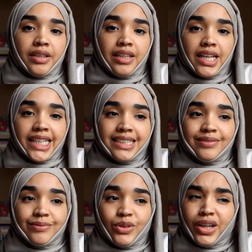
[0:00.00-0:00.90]
like
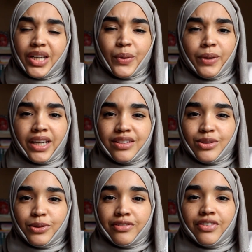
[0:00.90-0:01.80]
running away
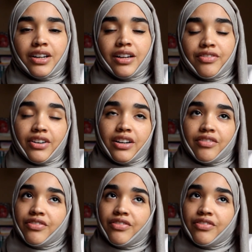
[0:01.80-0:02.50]
to a far, far,